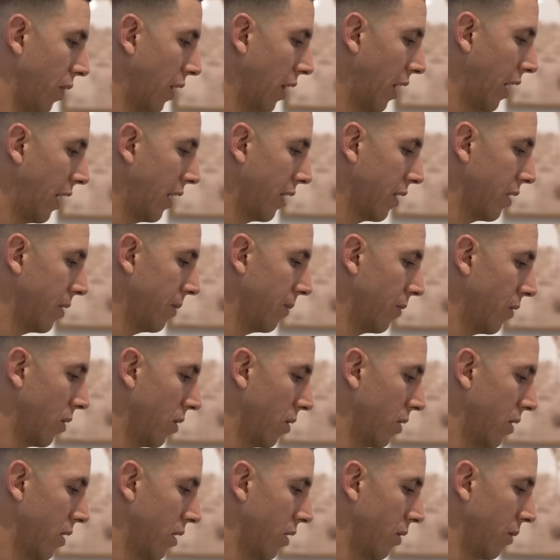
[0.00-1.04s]
we like some
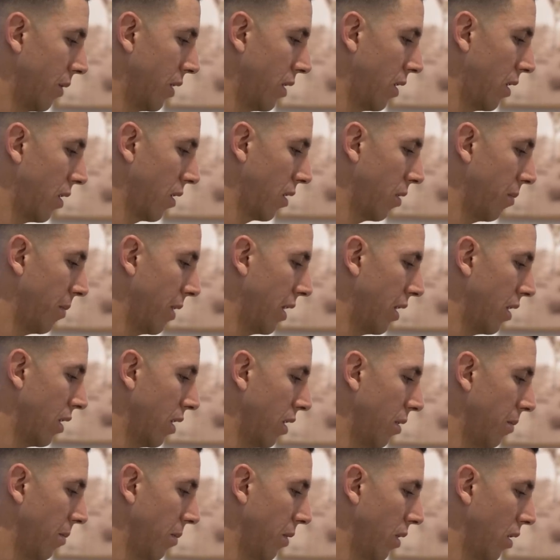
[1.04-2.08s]
verses, we talk about
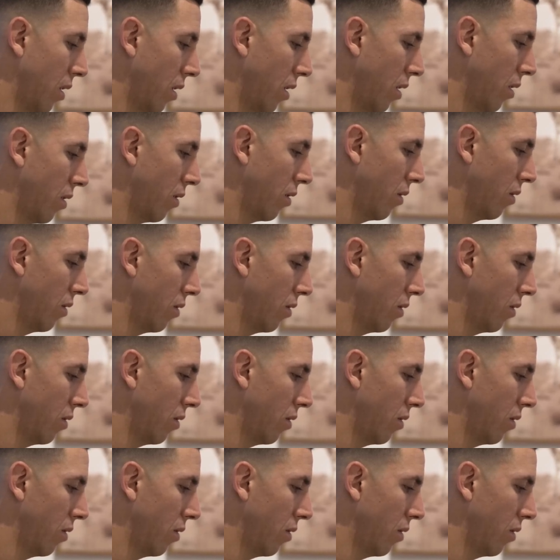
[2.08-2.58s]
it, but